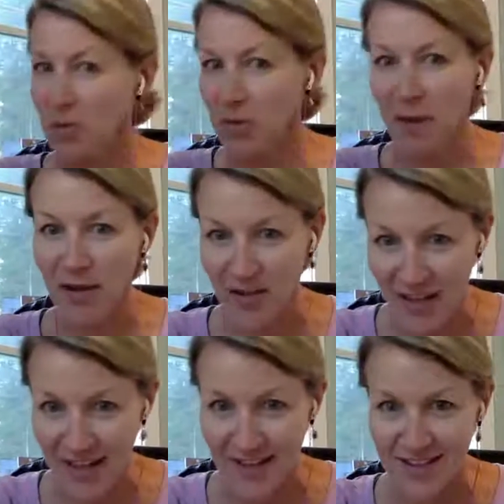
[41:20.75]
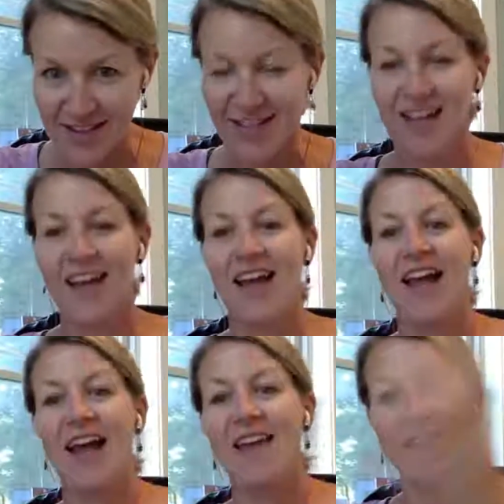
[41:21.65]
tell me about your kids,
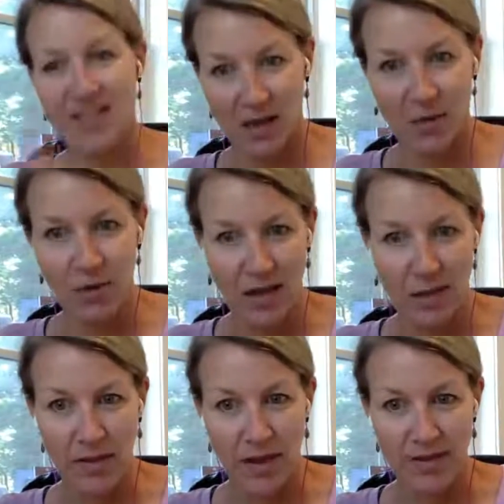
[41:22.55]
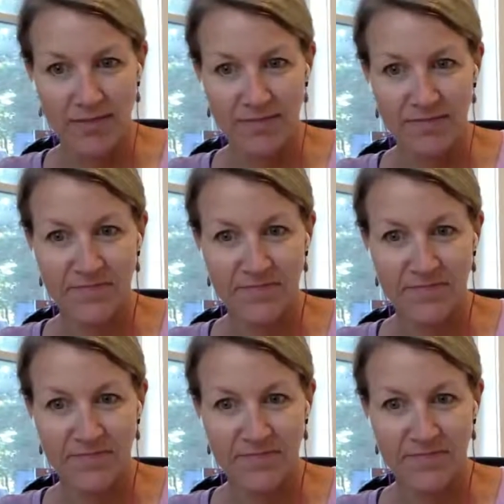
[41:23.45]
and then tell me what they play.